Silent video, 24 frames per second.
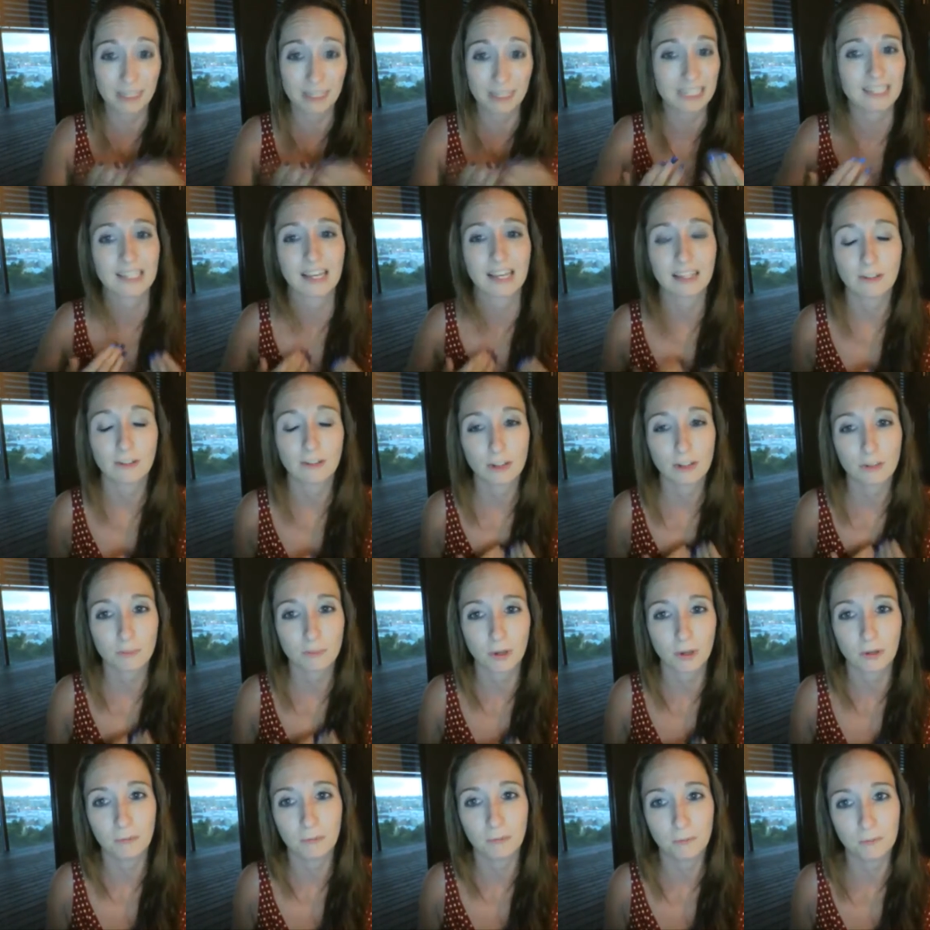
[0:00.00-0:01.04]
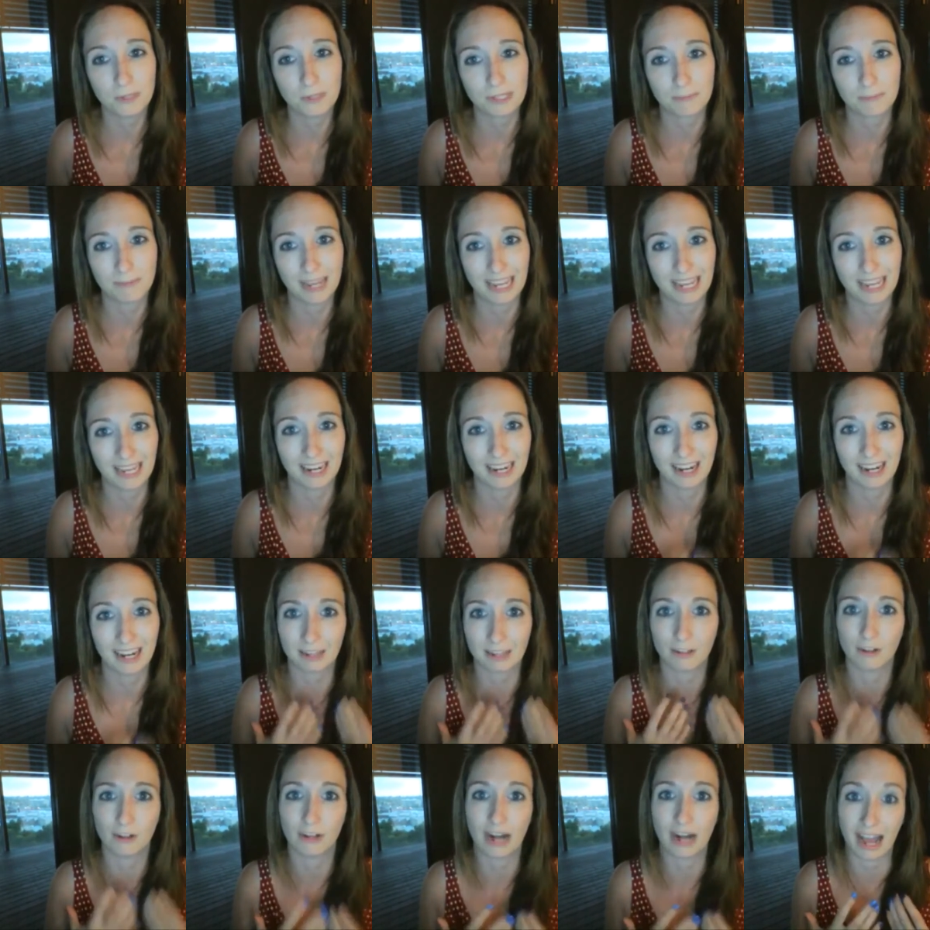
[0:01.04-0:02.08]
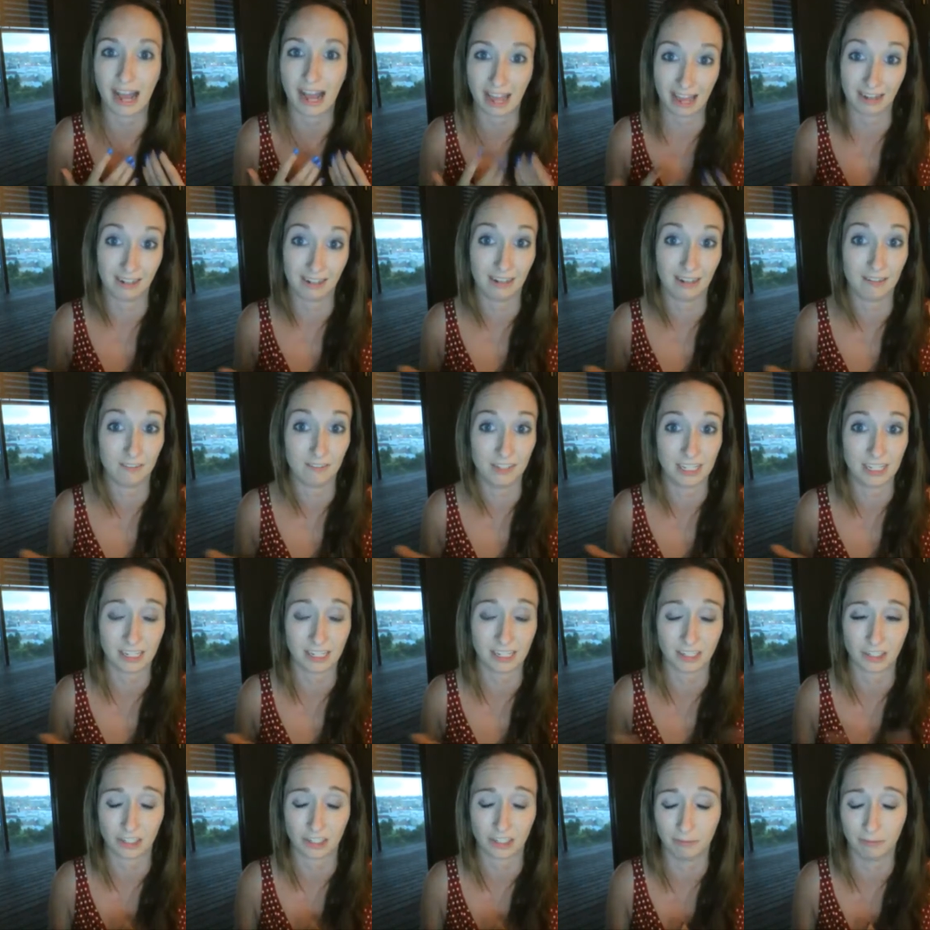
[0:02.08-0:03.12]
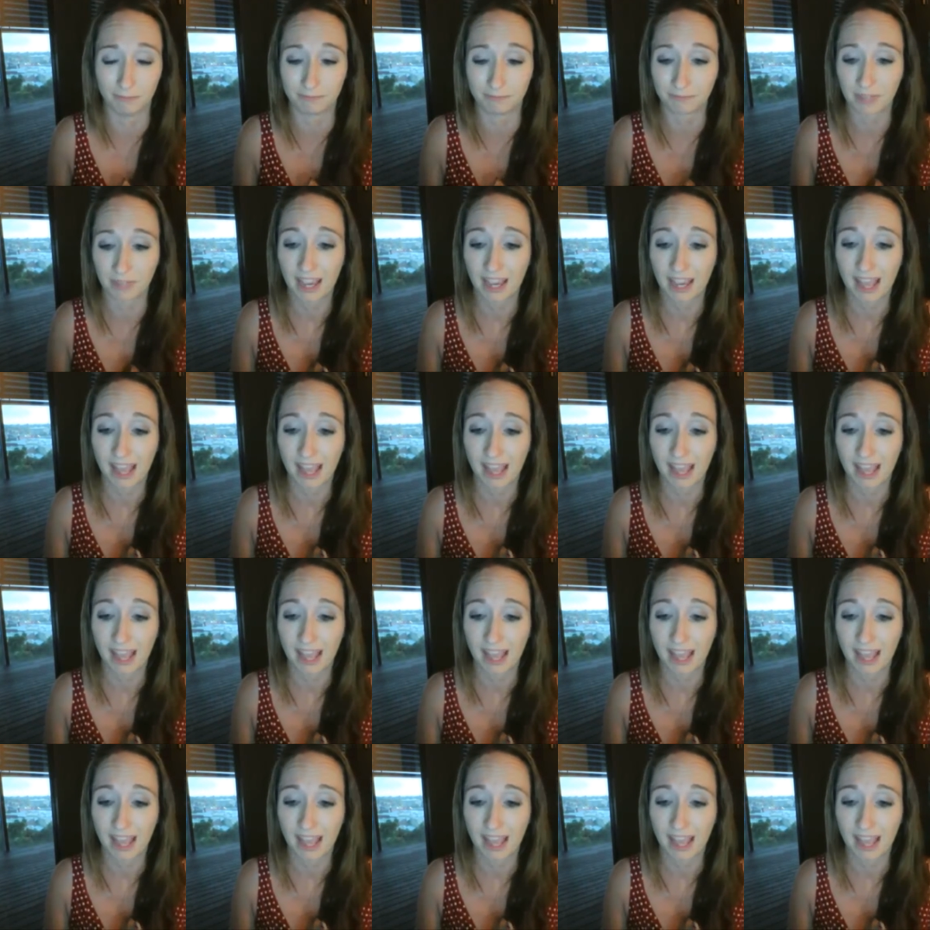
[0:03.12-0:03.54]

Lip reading: because I thought the problem was me and I thought I had love addiction.